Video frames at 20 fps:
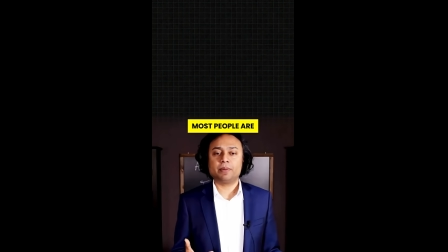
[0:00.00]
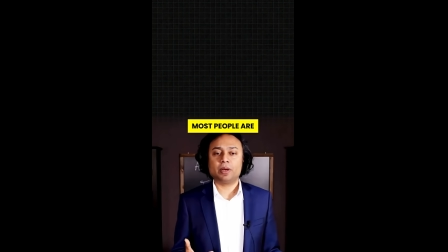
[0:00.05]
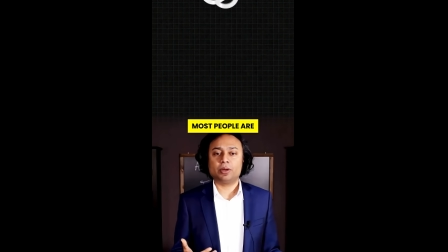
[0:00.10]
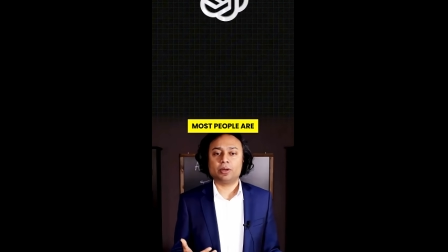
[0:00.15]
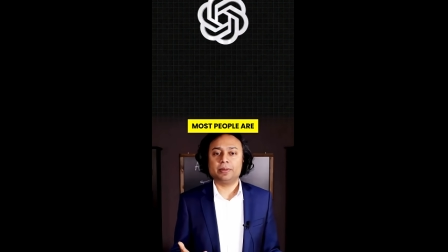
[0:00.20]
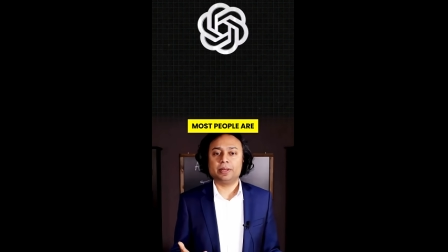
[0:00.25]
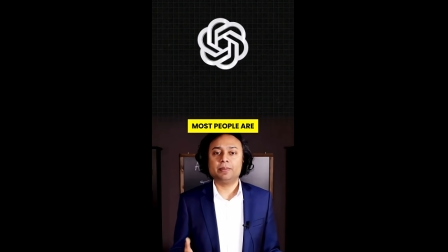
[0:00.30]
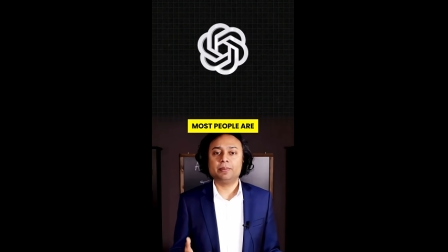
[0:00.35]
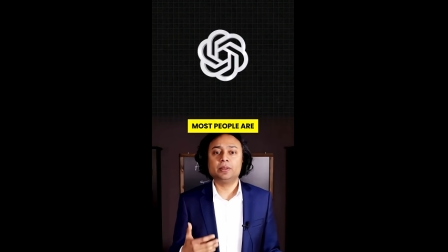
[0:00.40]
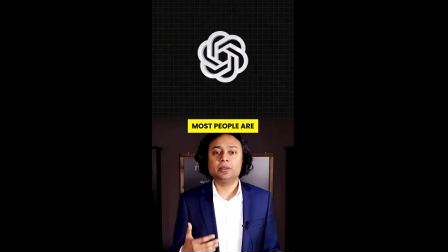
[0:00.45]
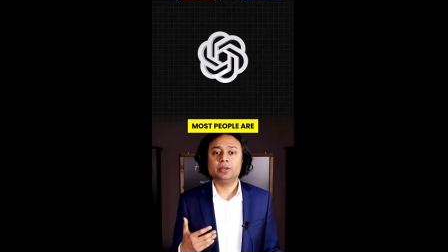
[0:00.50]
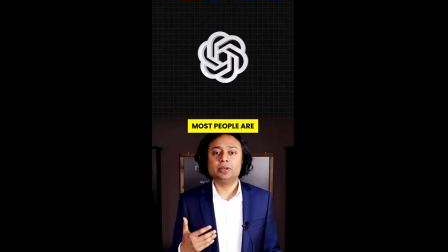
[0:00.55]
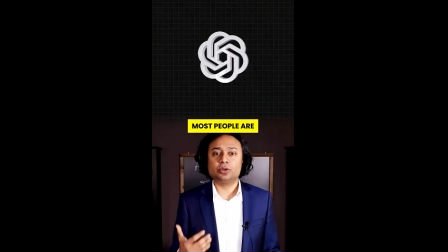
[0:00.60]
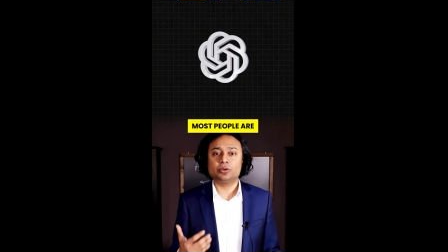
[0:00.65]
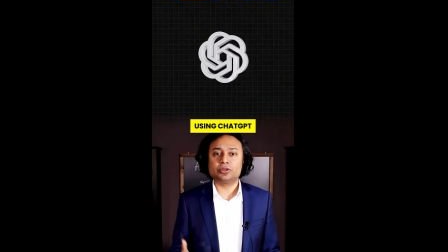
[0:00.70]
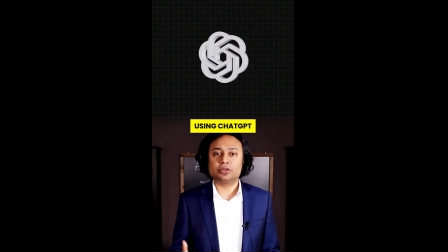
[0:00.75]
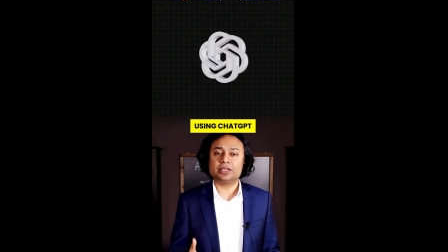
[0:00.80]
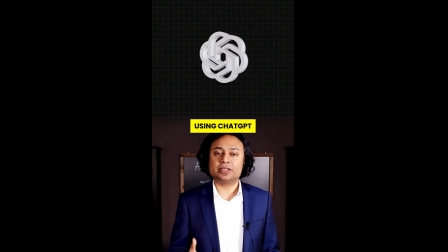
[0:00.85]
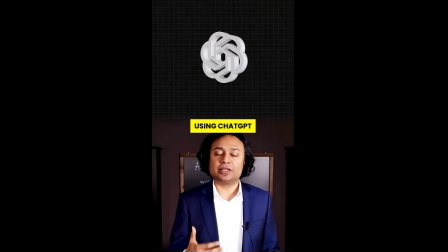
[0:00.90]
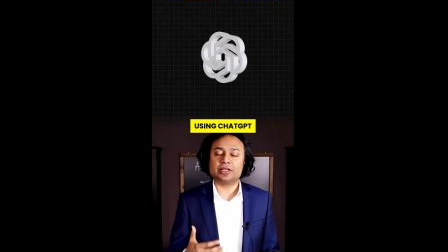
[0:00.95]
Most people are
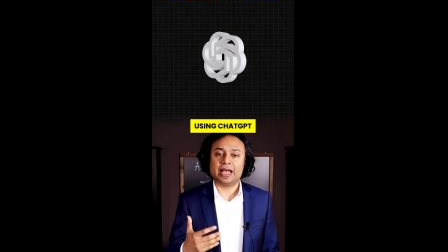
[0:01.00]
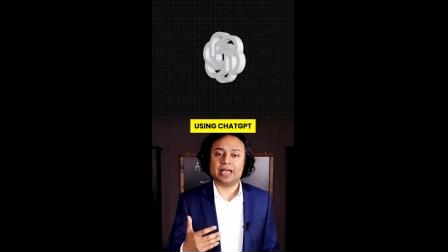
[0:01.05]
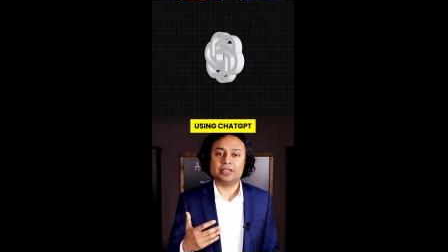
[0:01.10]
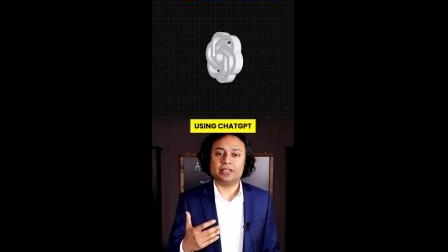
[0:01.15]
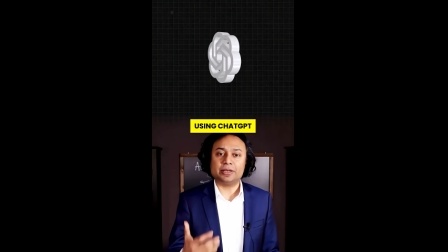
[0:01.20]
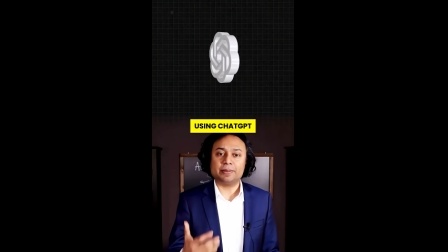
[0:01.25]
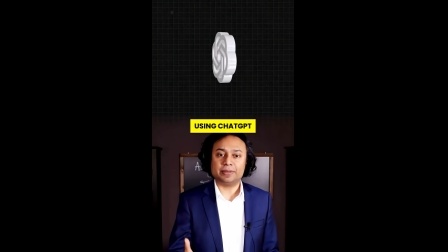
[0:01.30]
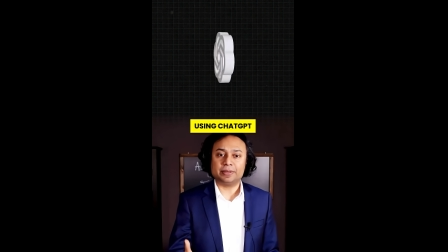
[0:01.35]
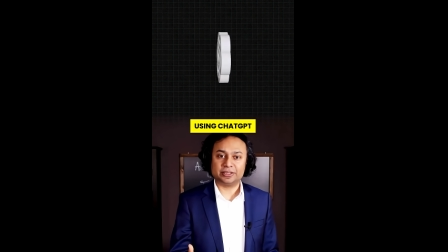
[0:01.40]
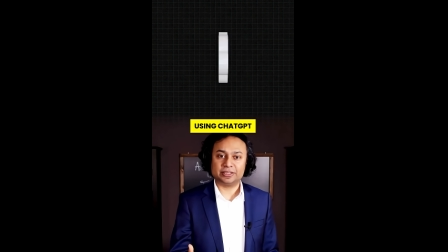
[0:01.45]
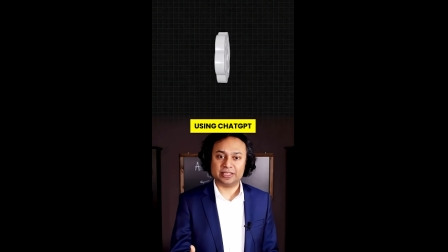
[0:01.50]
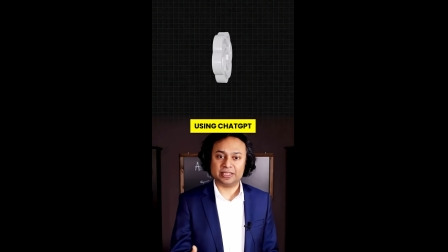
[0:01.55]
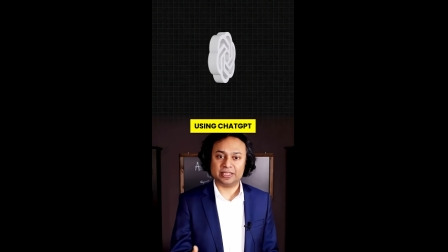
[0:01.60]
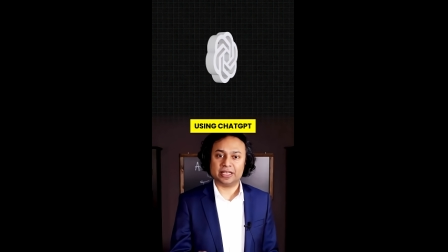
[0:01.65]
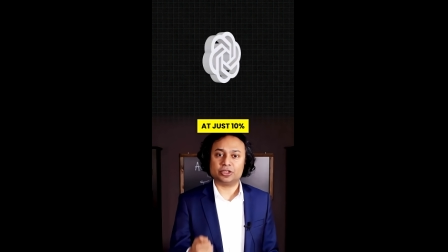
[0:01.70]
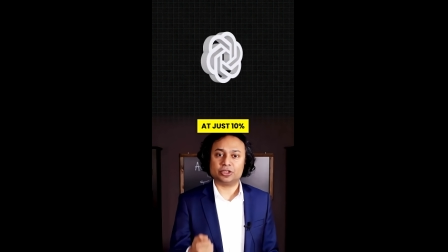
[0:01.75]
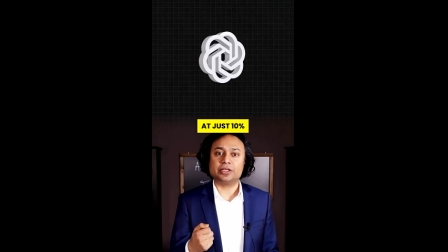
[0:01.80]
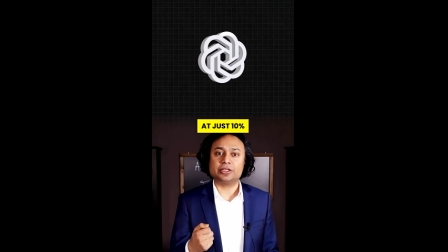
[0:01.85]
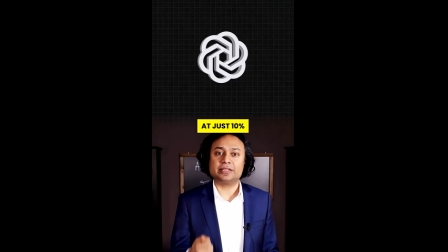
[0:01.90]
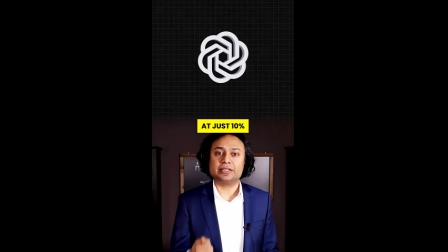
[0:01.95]
using
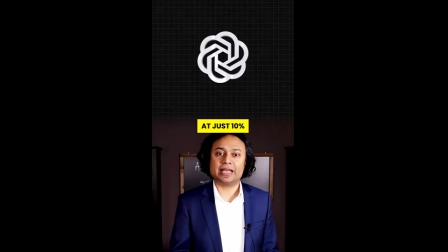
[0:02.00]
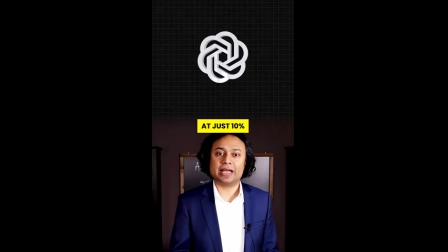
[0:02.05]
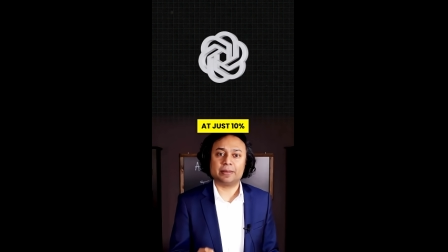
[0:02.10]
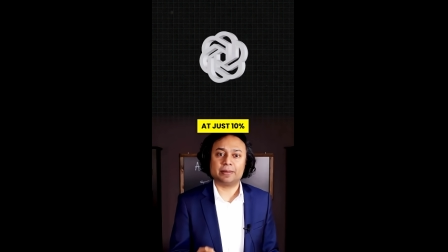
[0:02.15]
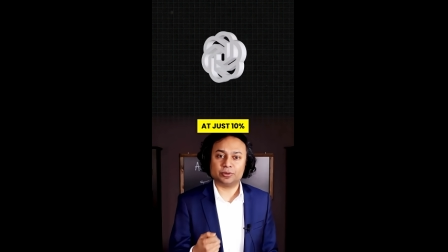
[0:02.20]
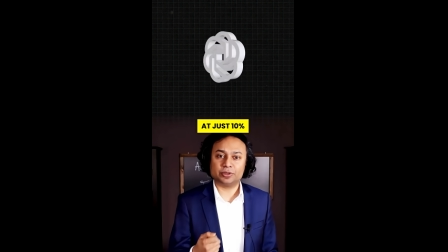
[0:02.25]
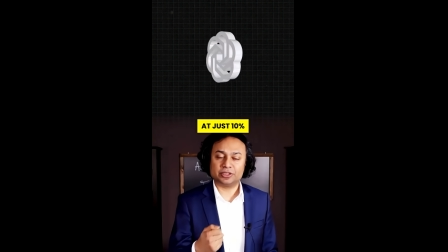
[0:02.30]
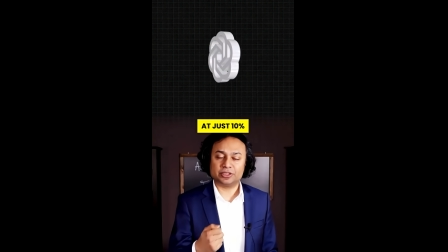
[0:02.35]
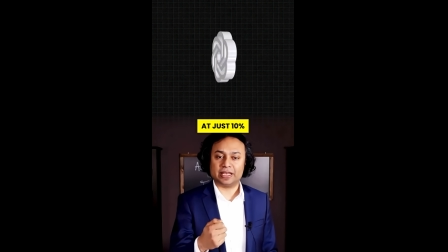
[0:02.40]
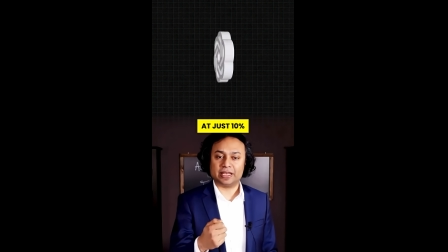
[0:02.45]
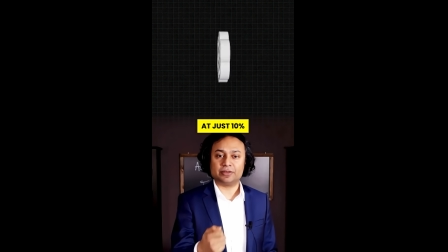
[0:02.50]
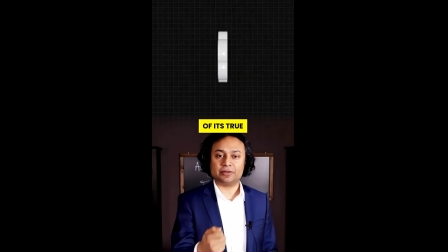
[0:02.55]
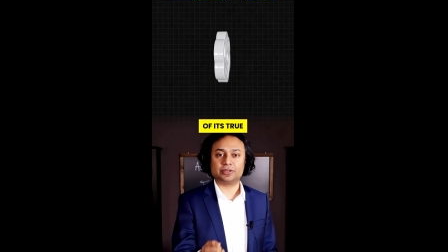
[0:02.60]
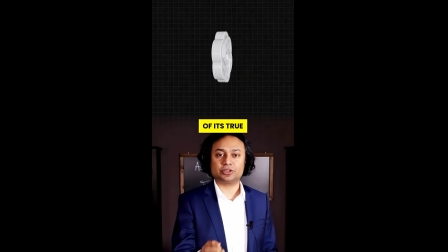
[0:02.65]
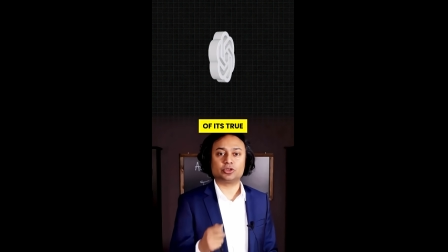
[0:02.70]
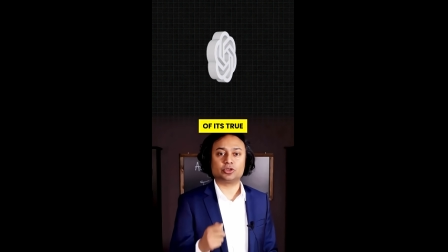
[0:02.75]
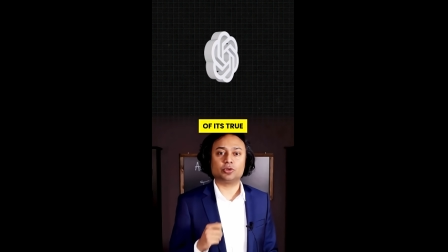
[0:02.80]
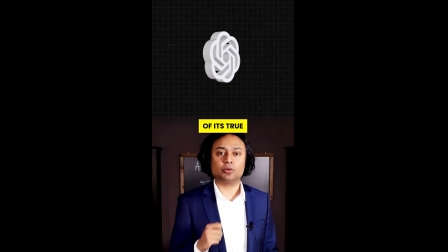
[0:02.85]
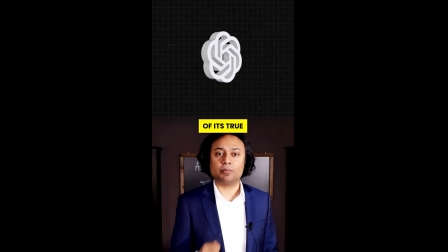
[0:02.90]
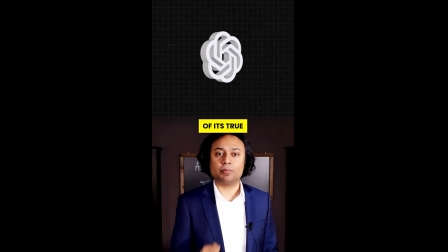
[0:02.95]
ChatGPT at just ten percent of
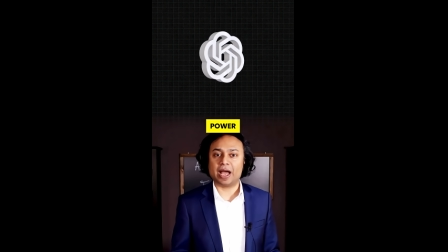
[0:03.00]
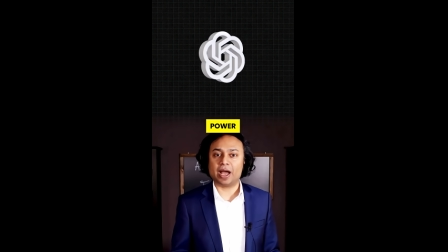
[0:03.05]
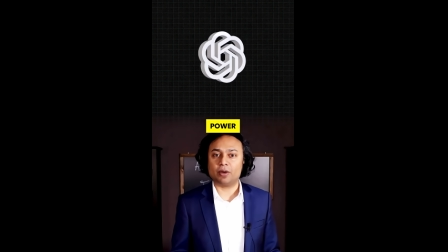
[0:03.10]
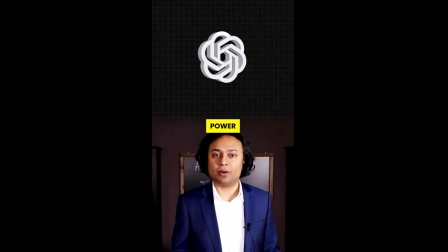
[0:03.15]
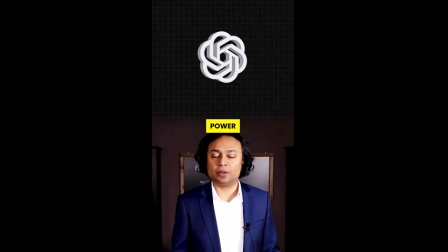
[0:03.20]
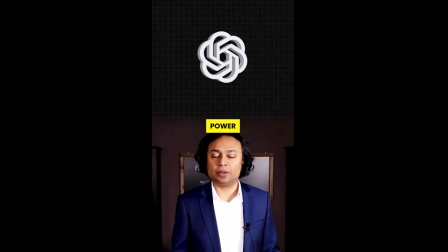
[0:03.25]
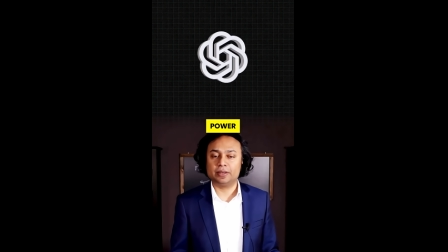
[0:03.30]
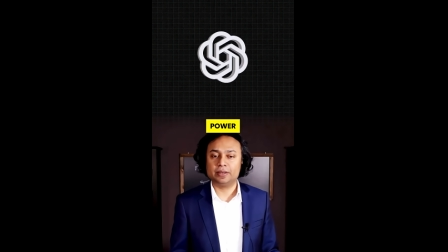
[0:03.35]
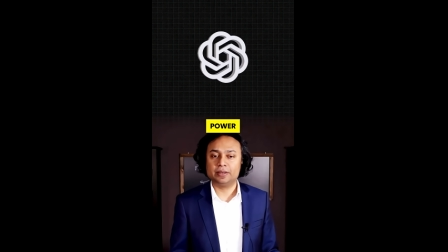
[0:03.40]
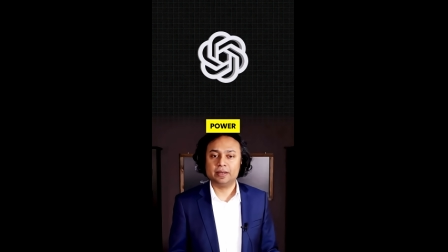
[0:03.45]
its true power.